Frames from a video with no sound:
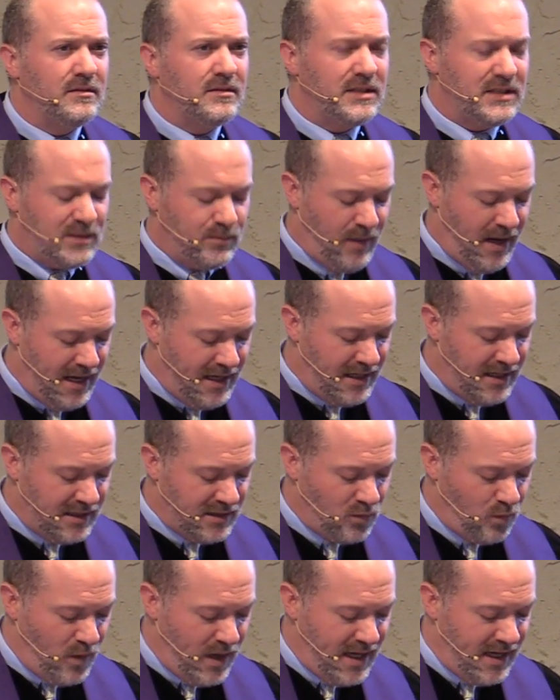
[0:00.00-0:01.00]
Despite
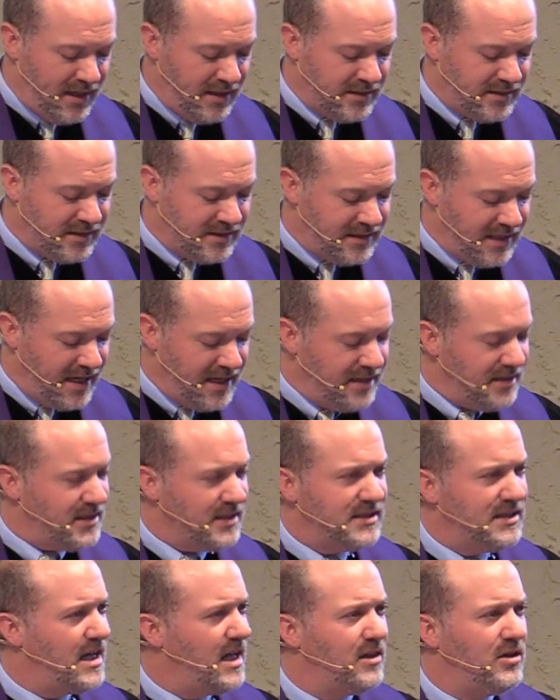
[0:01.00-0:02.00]
his wings, Satan
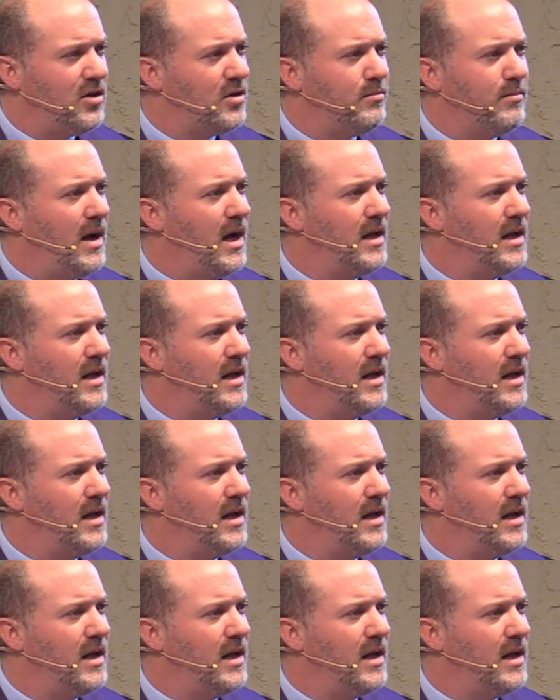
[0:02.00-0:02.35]
does not look